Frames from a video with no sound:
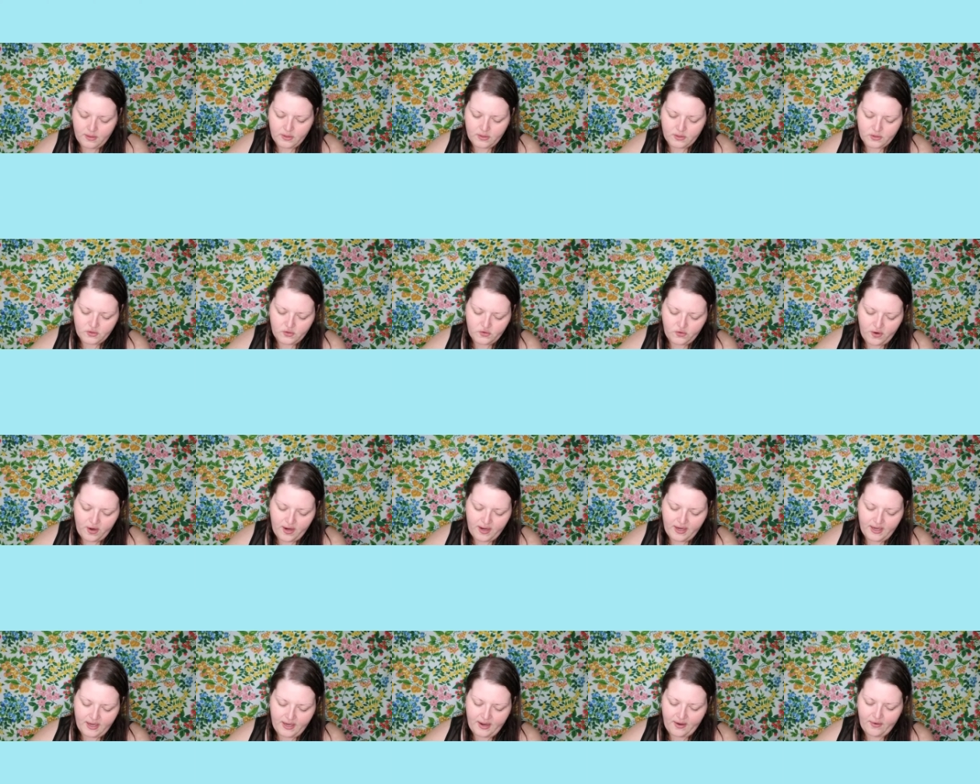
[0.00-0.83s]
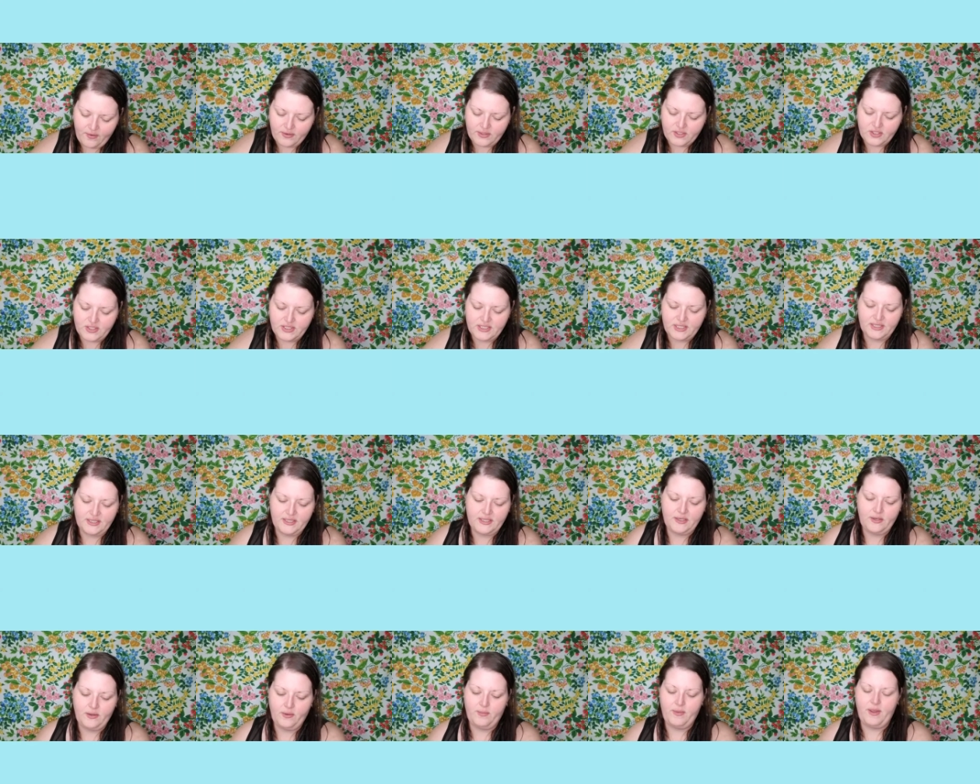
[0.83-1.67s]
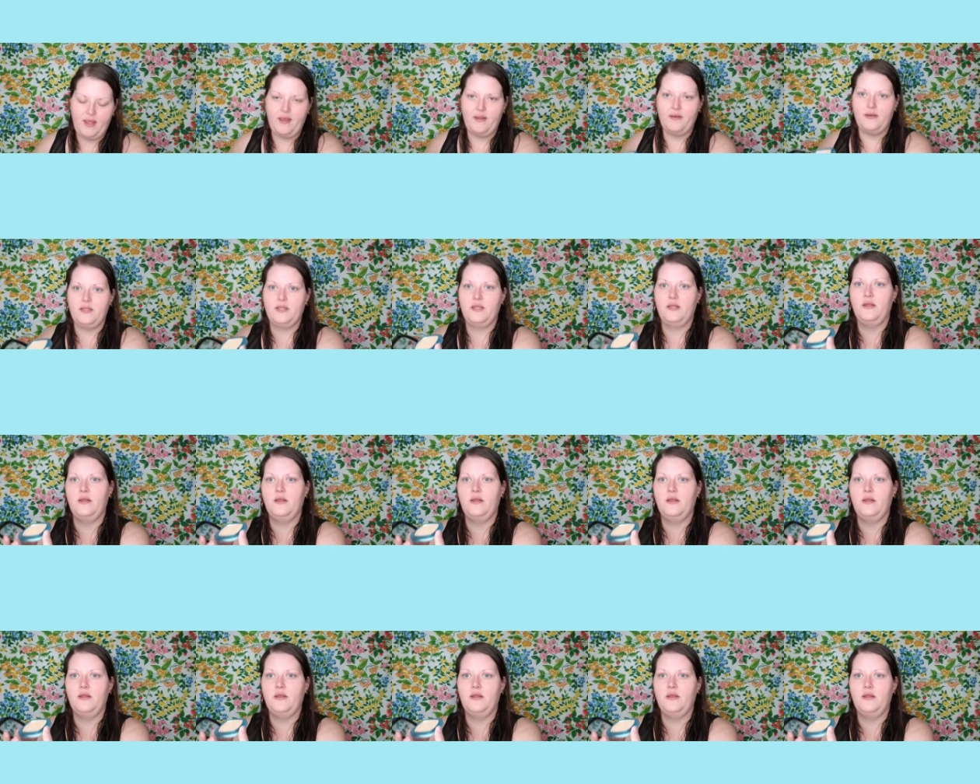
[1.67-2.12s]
try it out just a little bit.